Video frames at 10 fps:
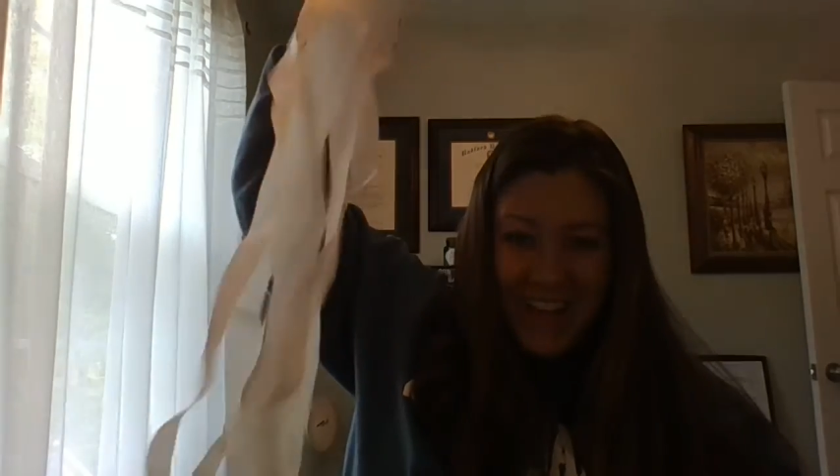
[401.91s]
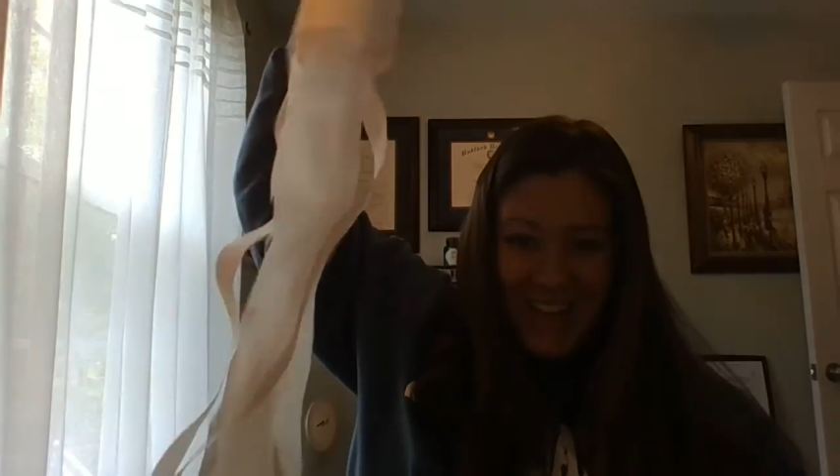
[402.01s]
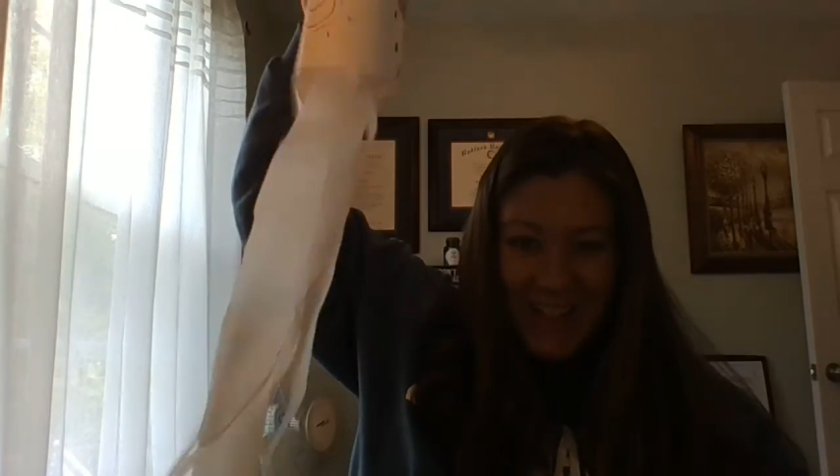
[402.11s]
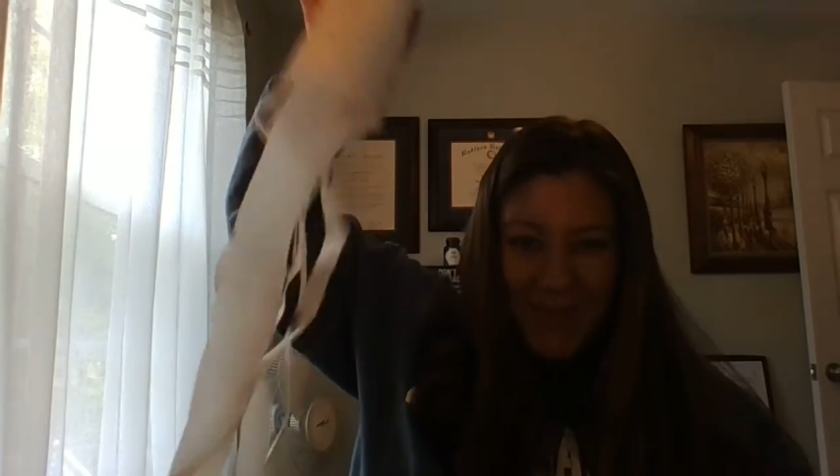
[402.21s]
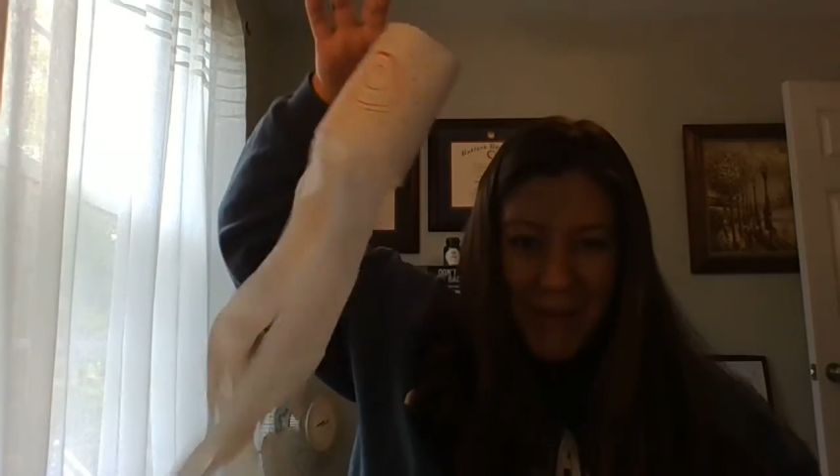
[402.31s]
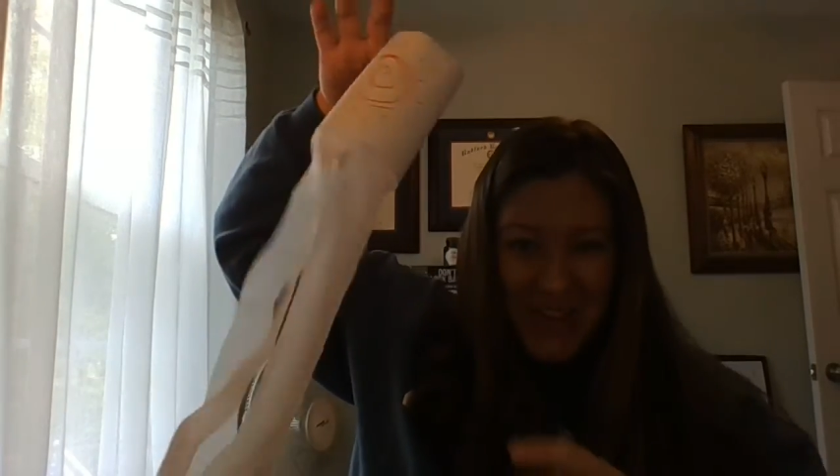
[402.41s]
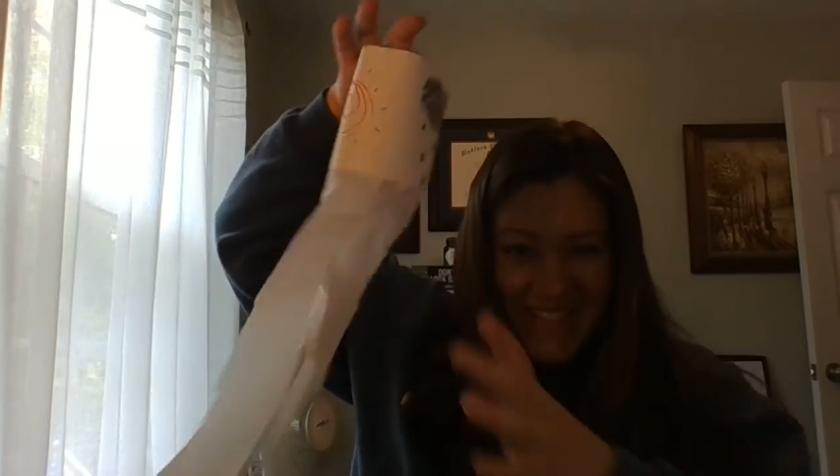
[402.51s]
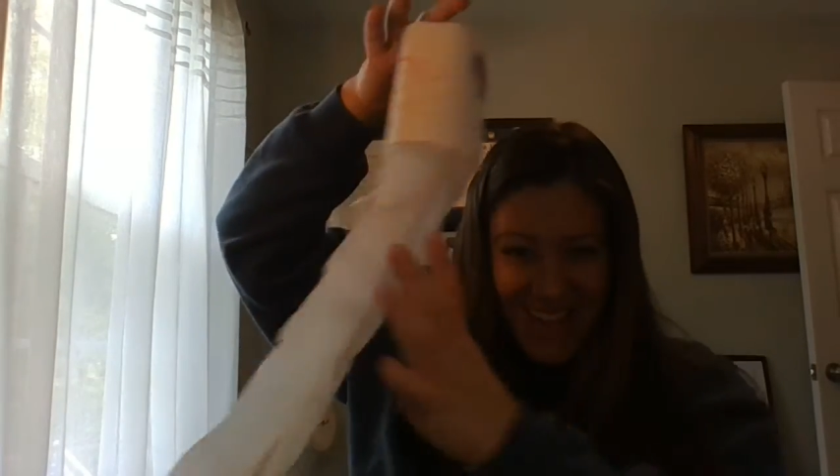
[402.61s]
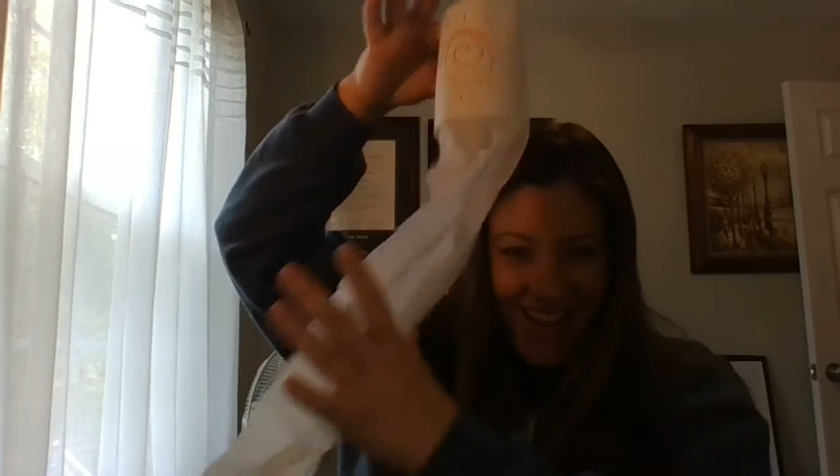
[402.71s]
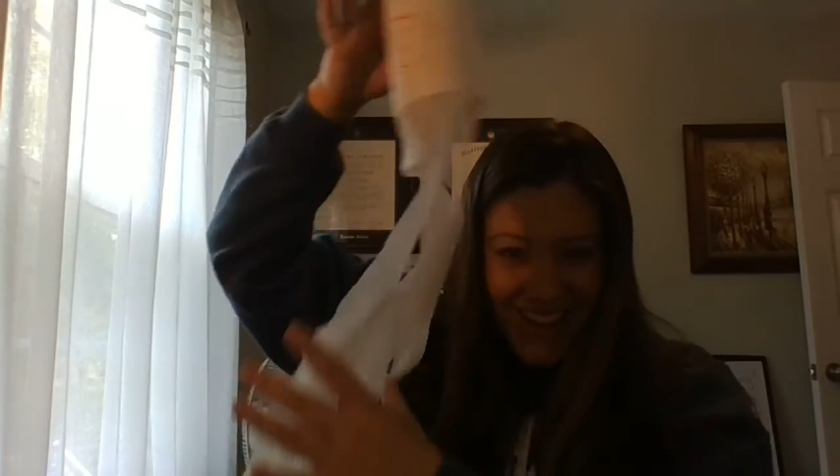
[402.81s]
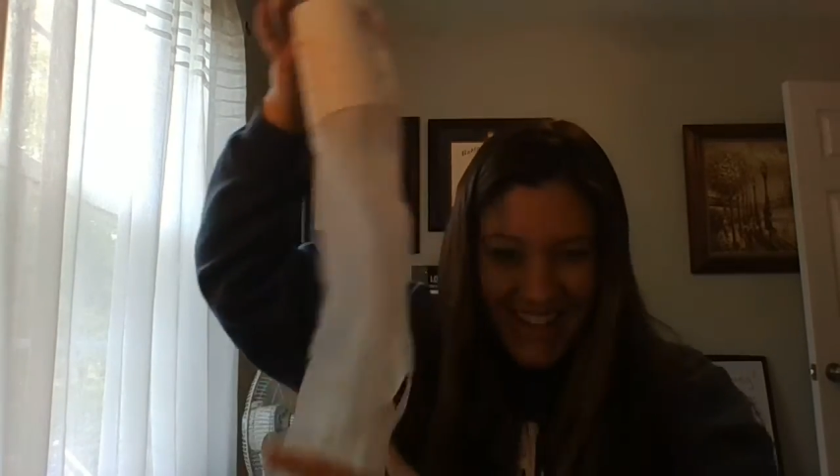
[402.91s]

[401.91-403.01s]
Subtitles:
is my windsock.